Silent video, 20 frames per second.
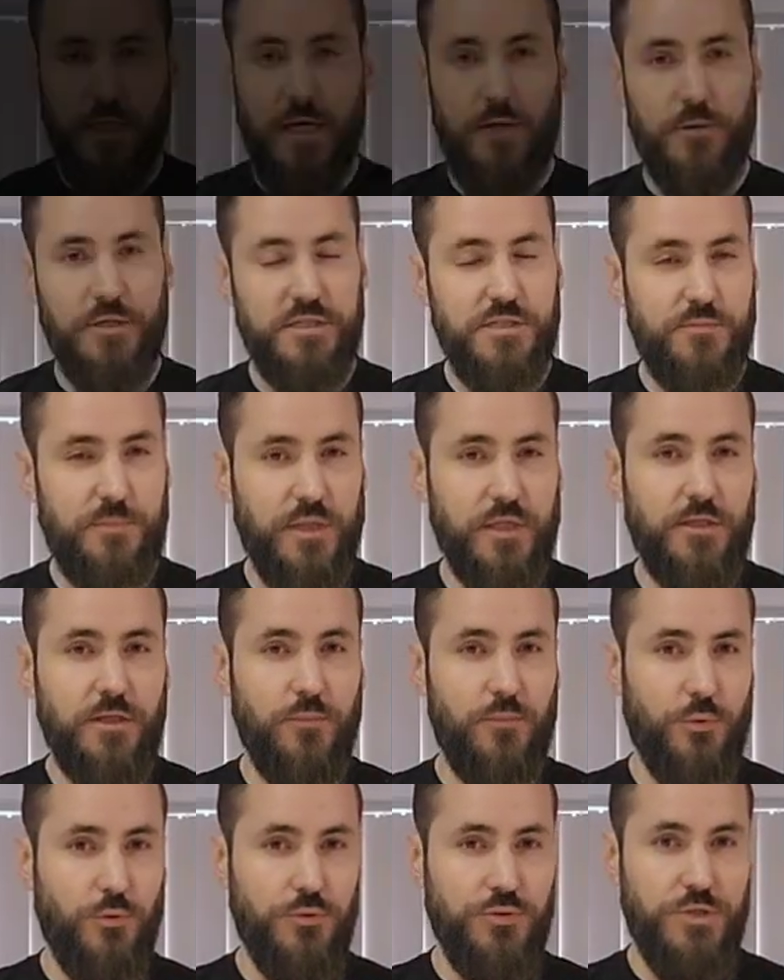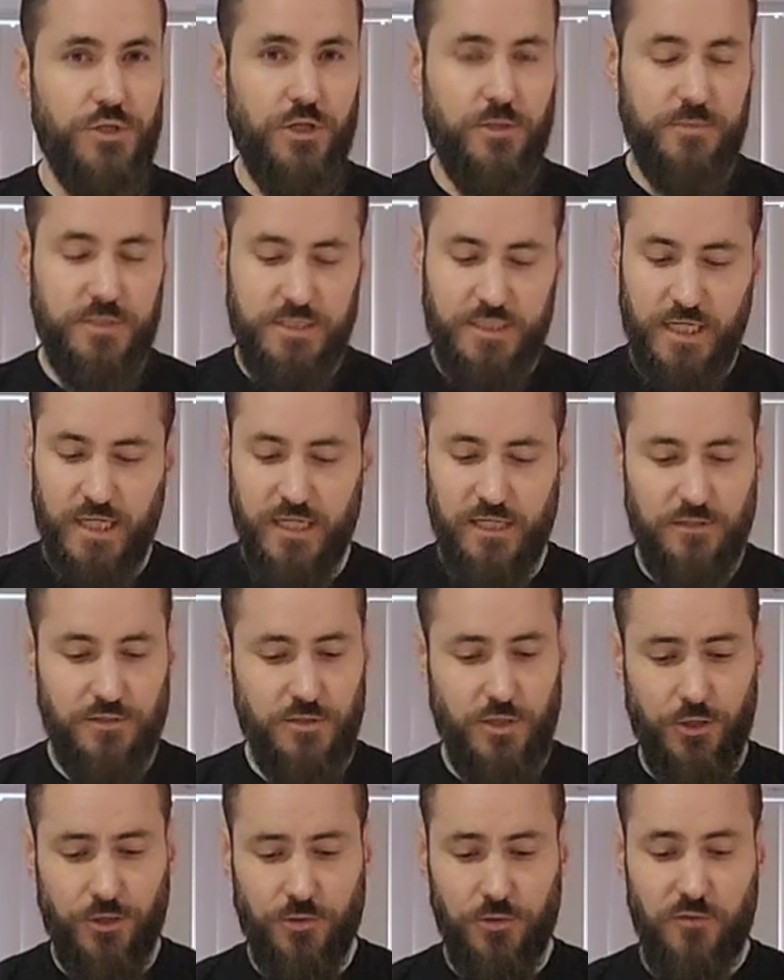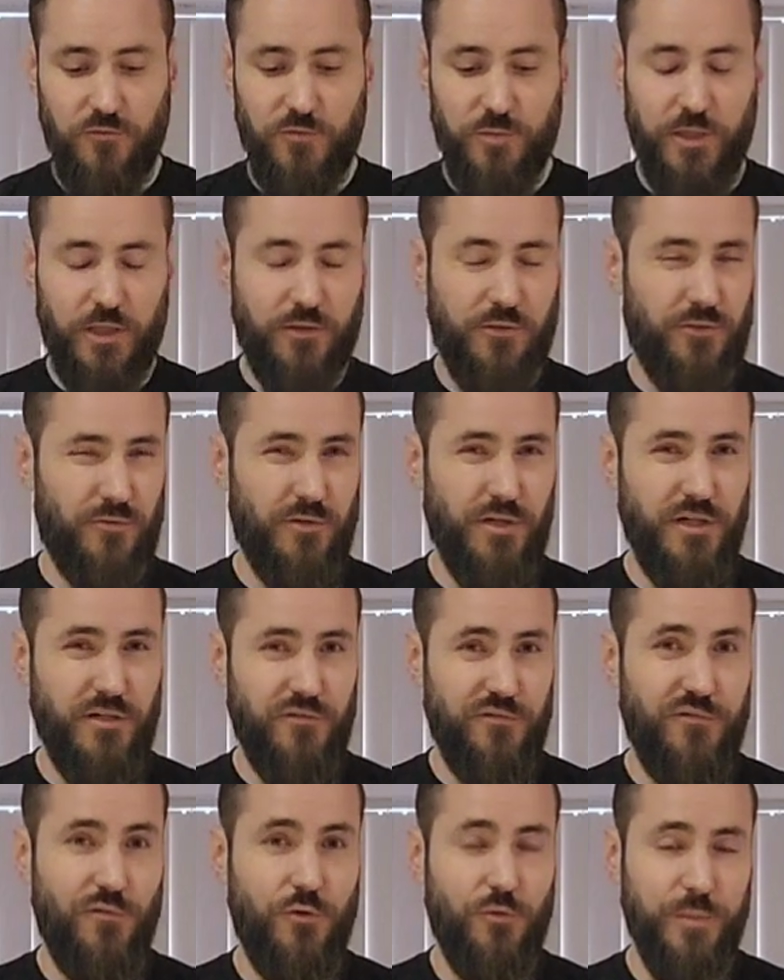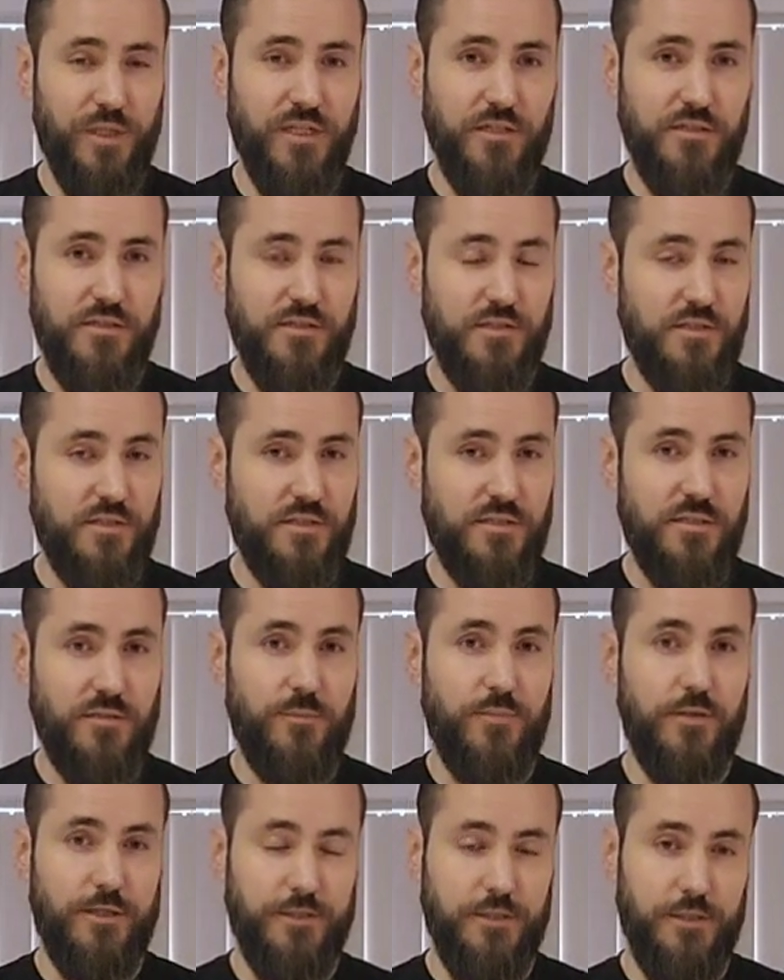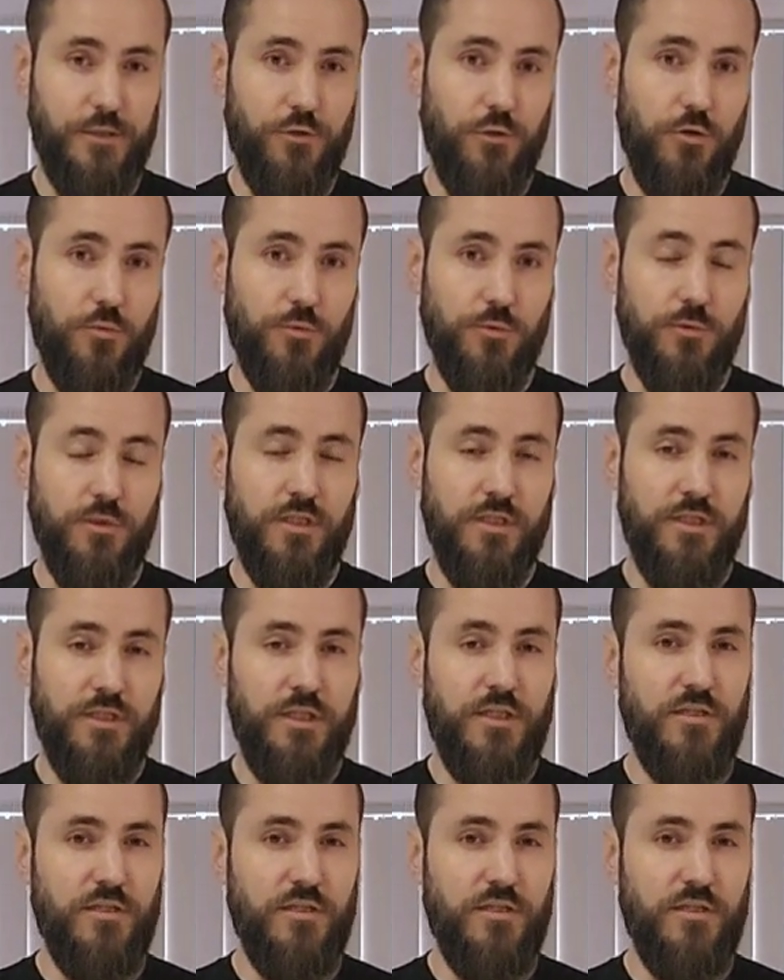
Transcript: Now expect the brew time to take a total of about three to four minutes. This is completely normal.